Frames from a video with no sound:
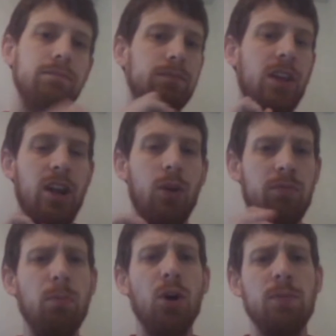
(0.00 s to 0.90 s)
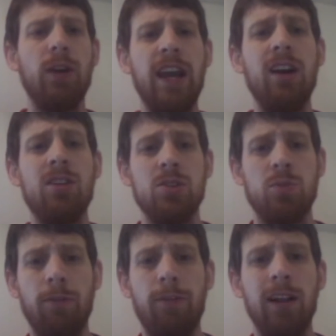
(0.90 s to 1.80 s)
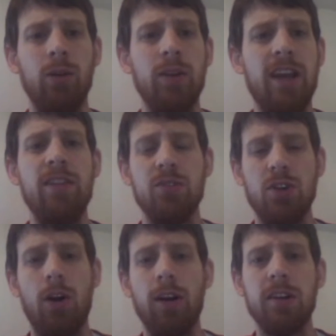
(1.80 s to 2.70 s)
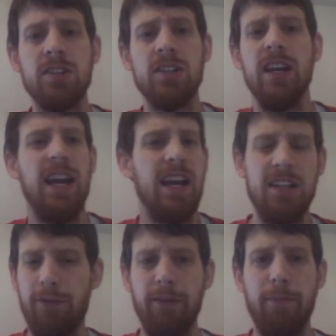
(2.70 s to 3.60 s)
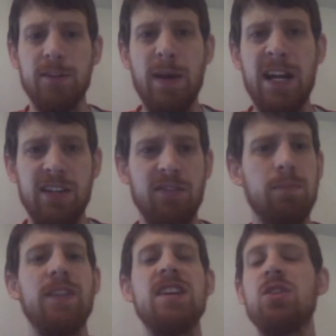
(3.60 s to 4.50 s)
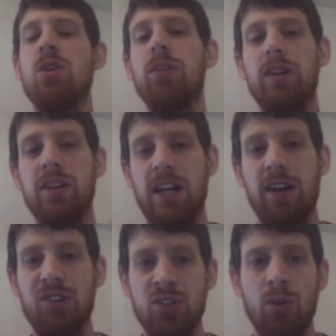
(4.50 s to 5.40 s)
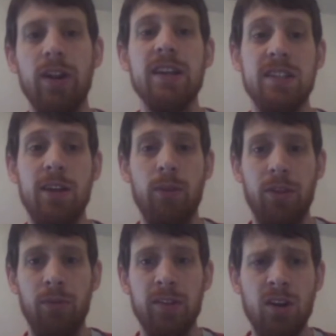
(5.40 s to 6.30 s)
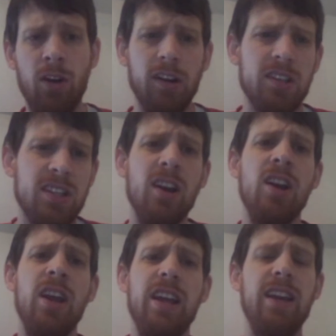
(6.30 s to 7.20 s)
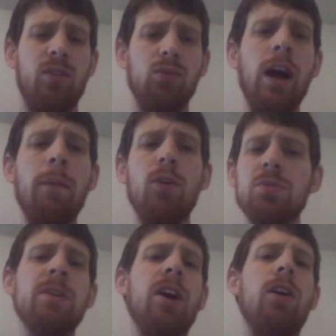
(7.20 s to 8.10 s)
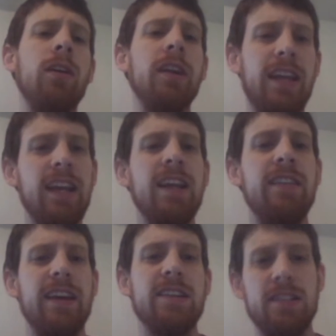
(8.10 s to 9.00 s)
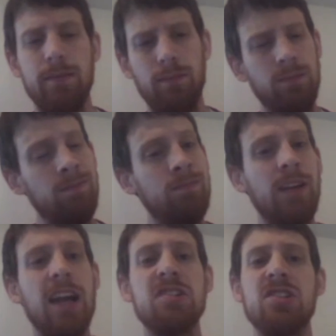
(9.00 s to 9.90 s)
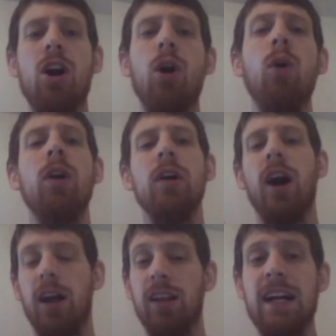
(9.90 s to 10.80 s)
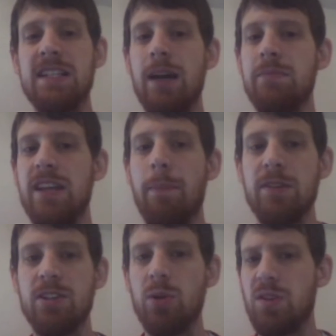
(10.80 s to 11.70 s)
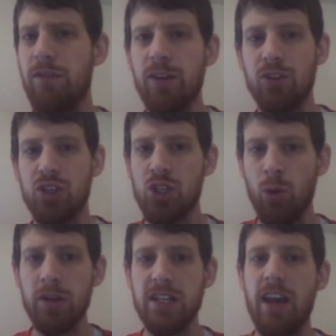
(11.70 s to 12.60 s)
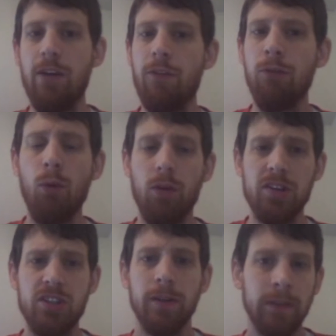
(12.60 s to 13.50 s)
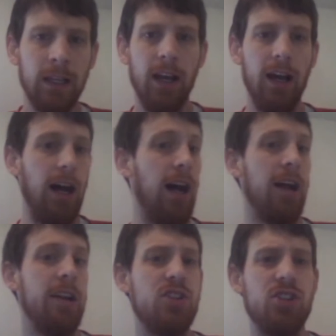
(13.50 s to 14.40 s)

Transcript: multiple characters were followed in those arcs and different perspectives, but they told an entire story as they went through these arcs. In Rebels, we aren't getting this. And so, a lot of times the episodes feel short and forced. For